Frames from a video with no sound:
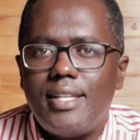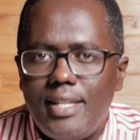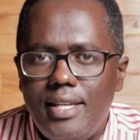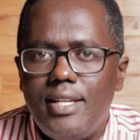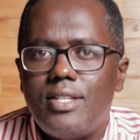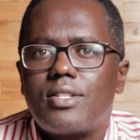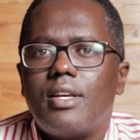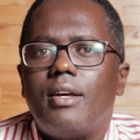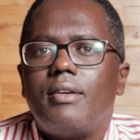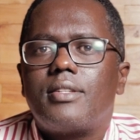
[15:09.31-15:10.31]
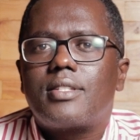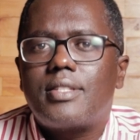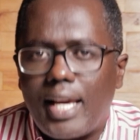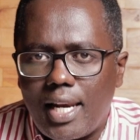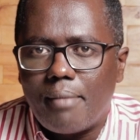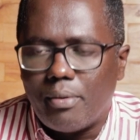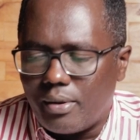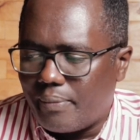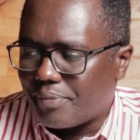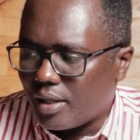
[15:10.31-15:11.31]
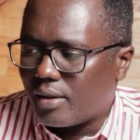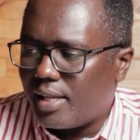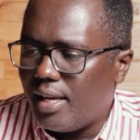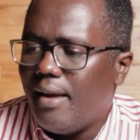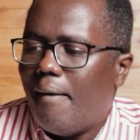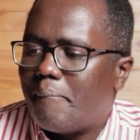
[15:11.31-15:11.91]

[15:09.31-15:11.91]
is sellable, okay?